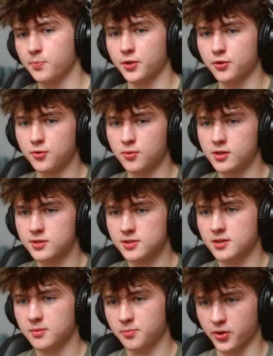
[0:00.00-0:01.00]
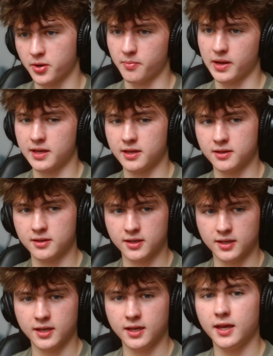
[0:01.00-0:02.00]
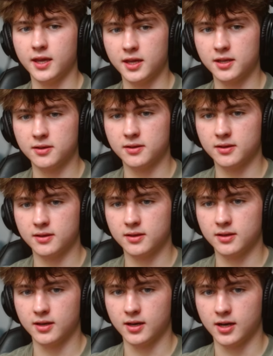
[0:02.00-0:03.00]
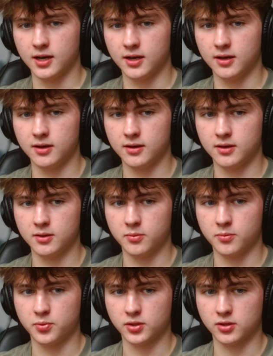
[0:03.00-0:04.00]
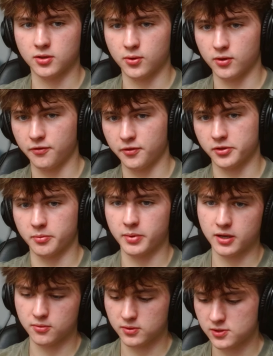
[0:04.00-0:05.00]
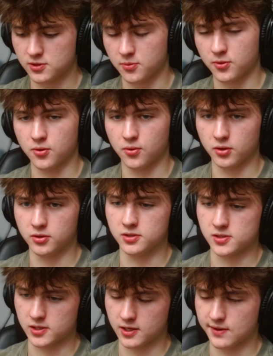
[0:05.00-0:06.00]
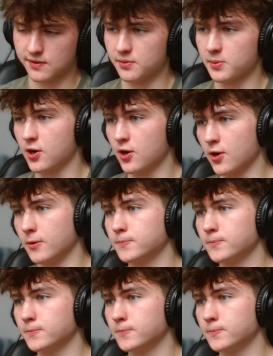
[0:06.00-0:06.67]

the new ones, put them back in, and put the oil filter back once no more oil is leaking from the car.